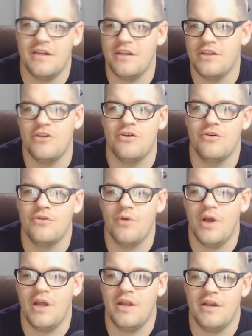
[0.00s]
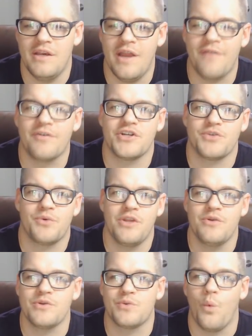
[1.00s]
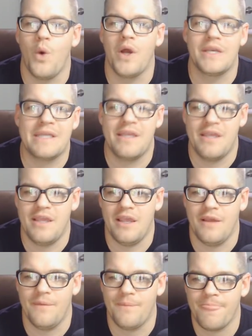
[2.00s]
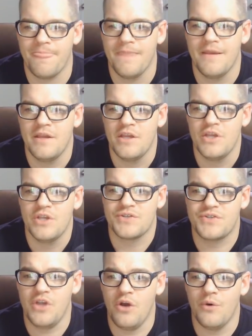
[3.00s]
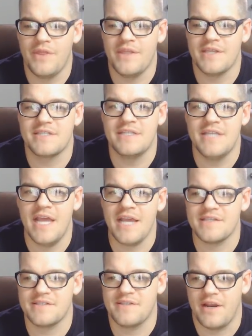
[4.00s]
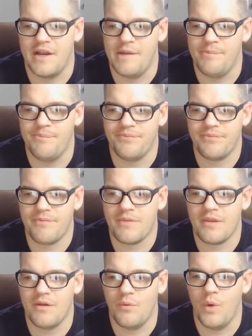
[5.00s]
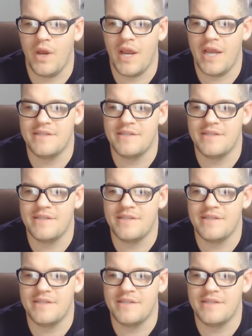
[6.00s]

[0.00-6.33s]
you never just want to use one key. So in this next setup, what I